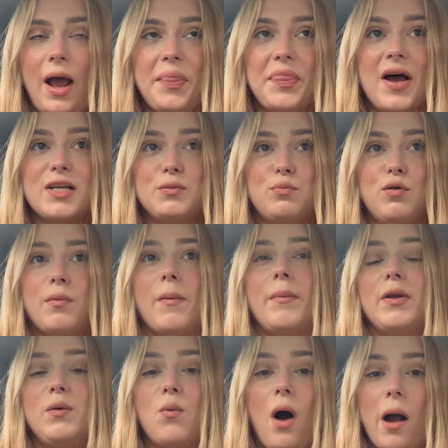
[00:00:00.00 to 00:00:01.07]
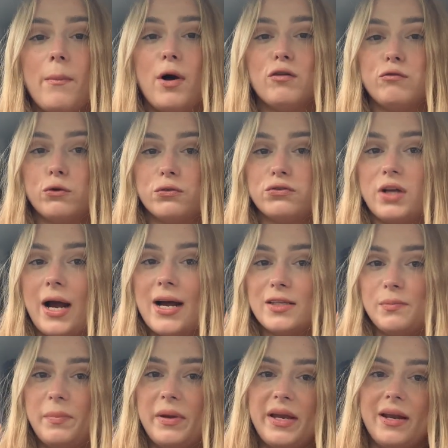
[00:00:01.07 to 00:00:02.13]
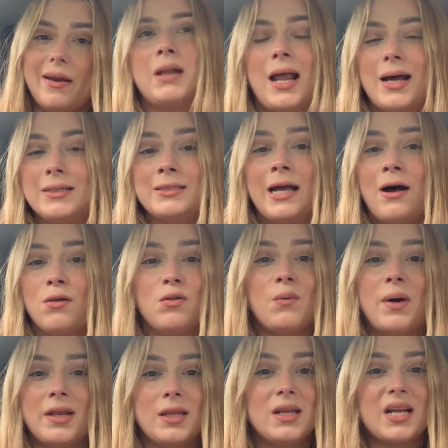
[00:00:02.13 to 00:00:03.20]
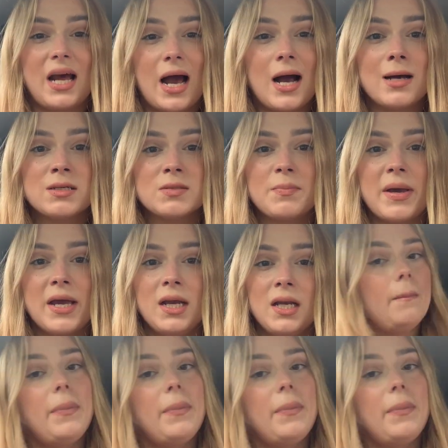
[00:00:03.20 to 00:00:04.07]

and that's probably why my roster has been planned out the way that it has been.